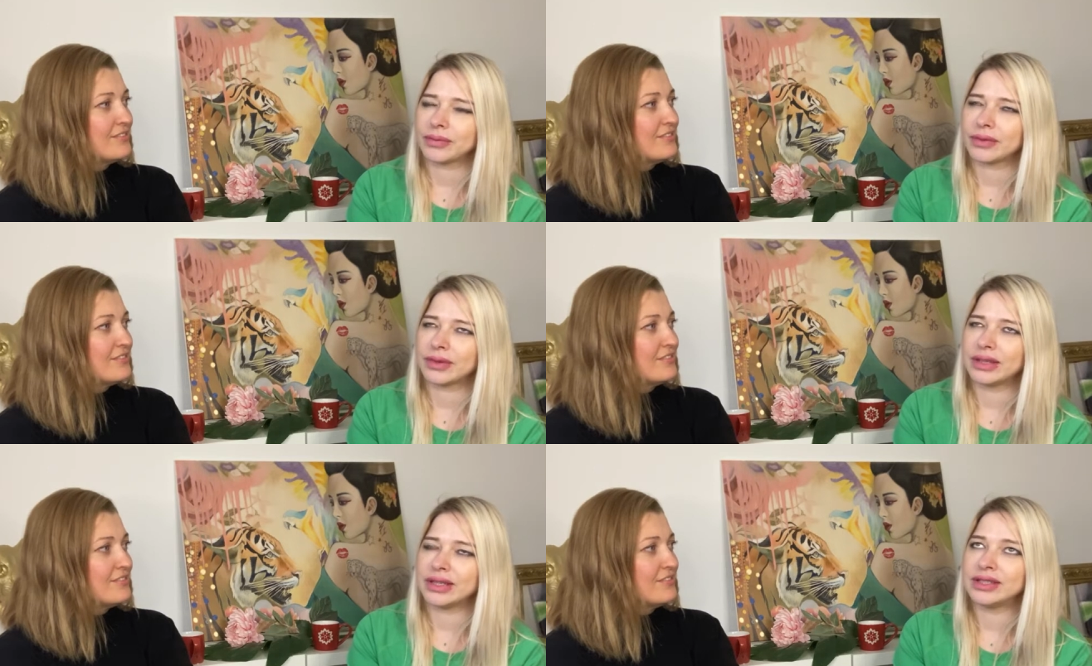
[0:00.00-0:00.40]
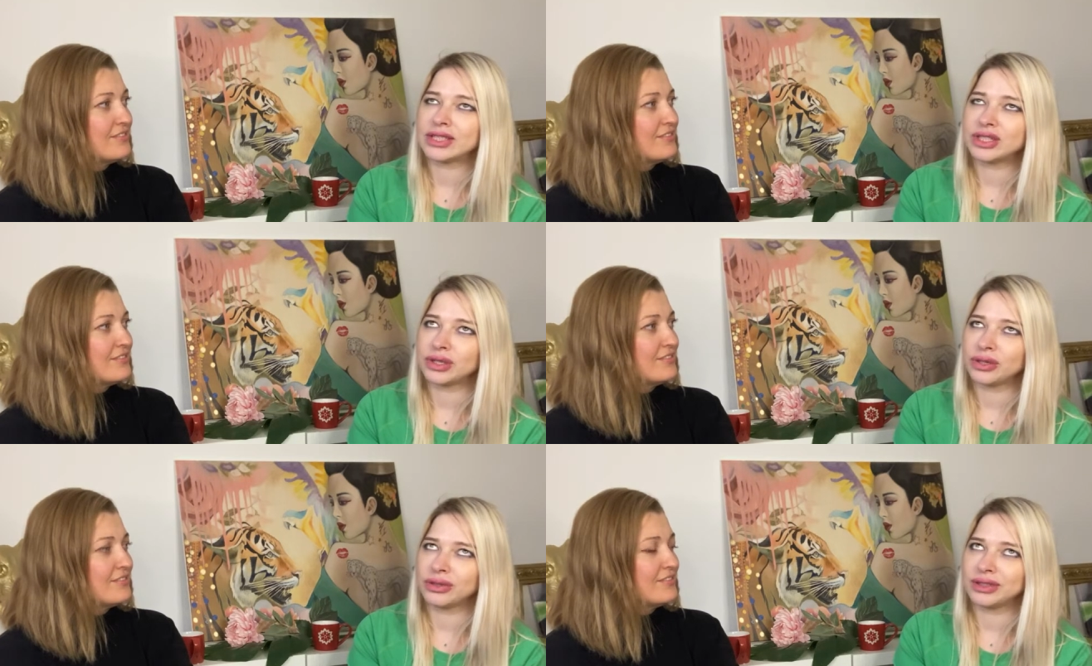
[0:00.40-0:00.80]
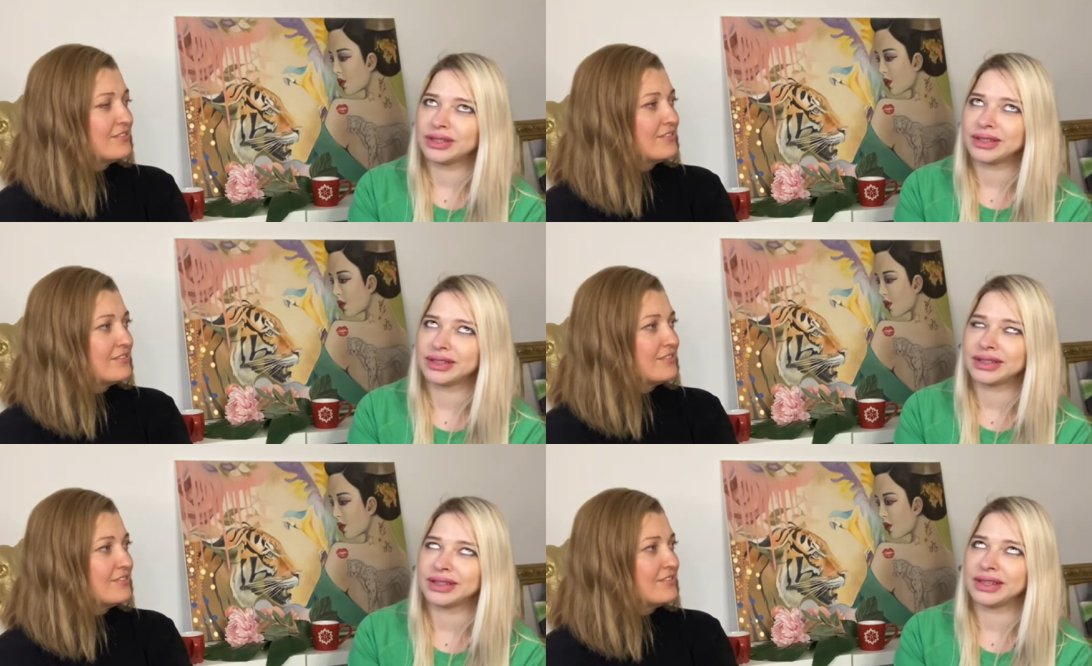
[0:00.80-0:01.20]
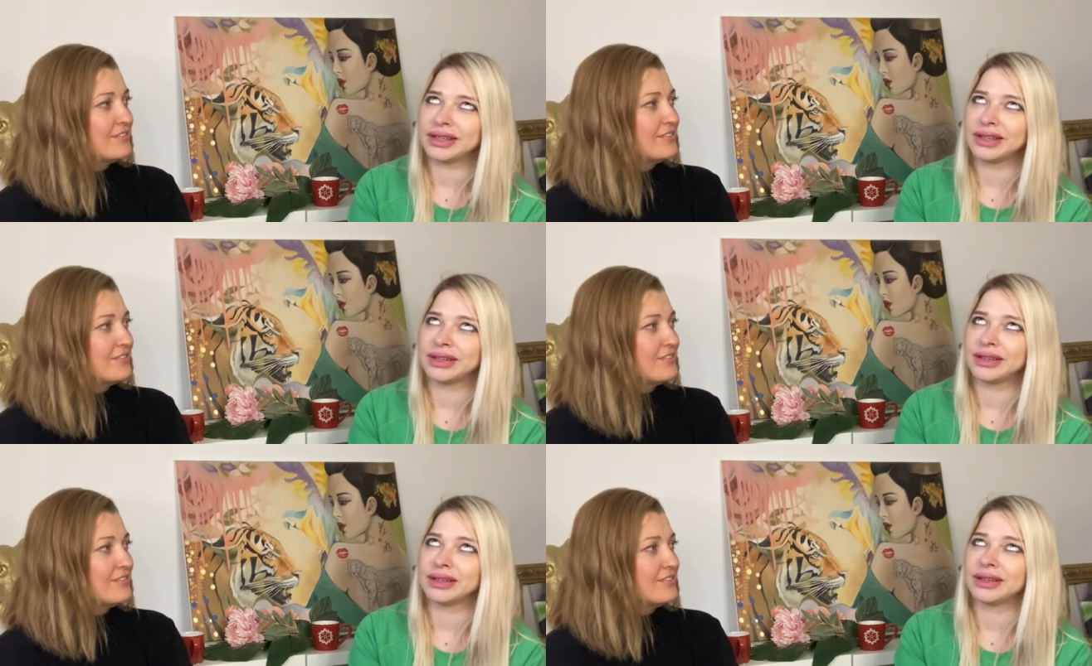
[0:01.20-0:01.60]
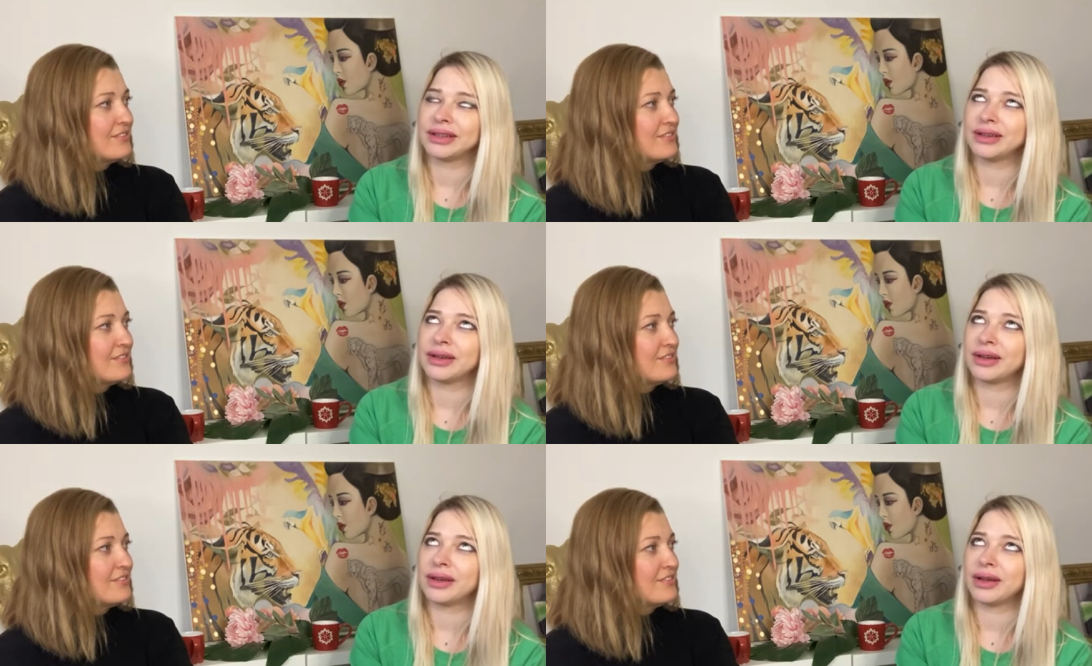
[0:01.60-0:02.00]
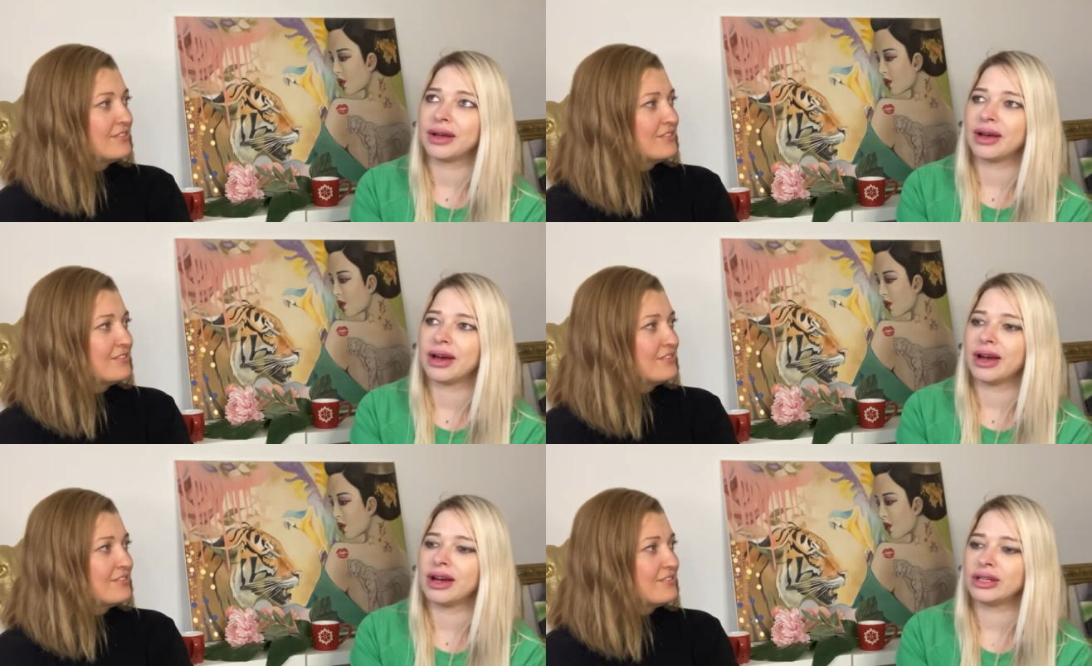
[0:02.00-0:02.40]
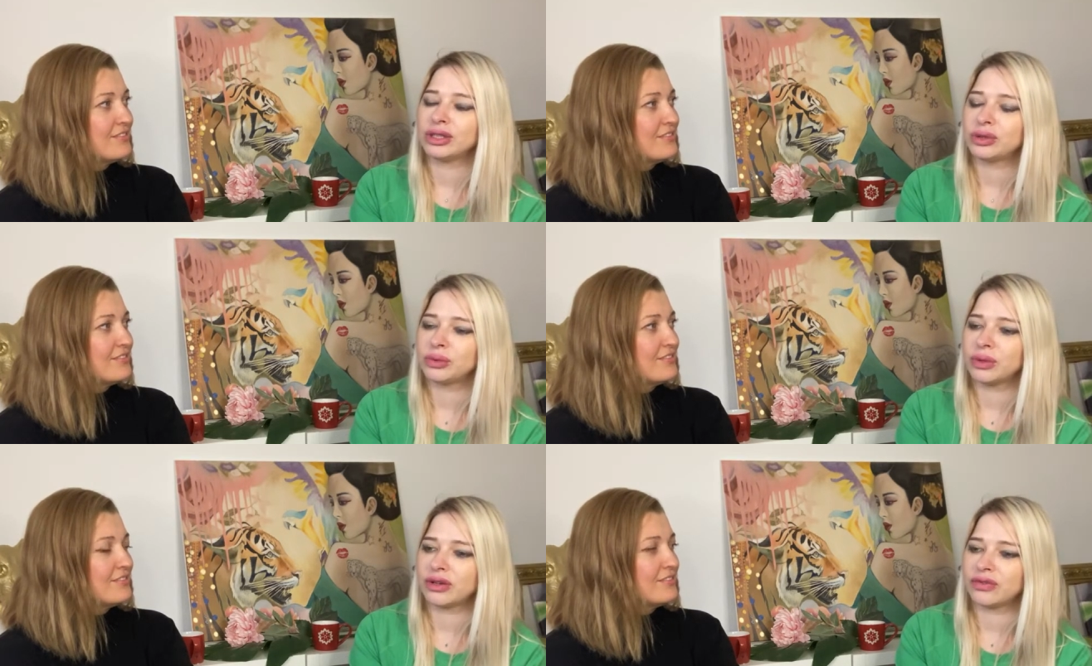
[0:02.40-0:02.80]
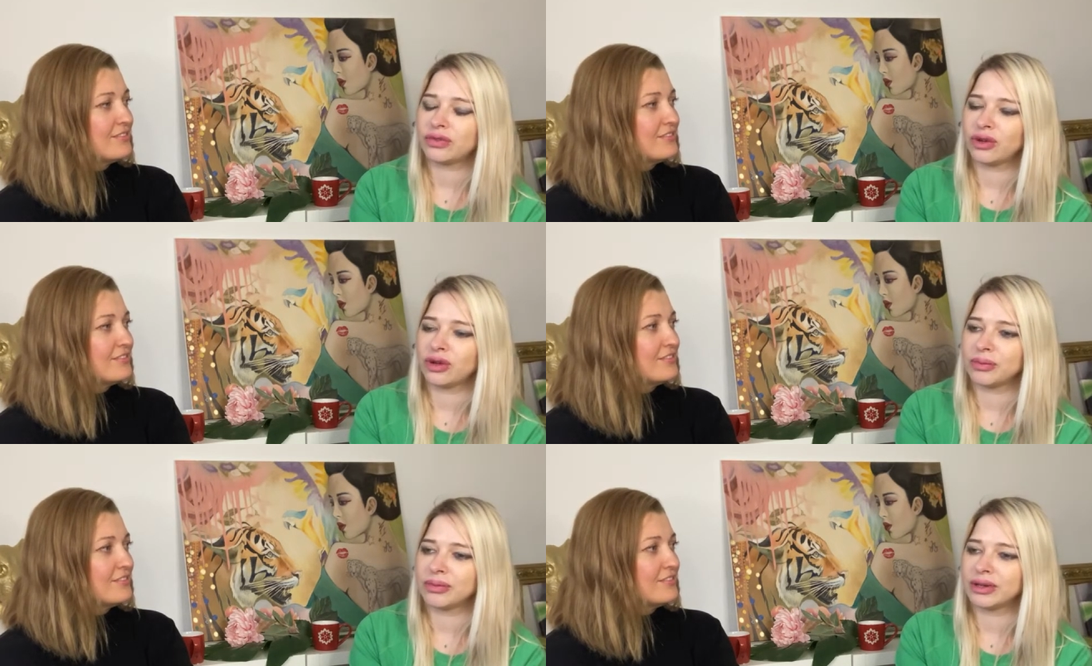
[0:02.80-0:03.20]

Speaker 1: insert the uh, artwork from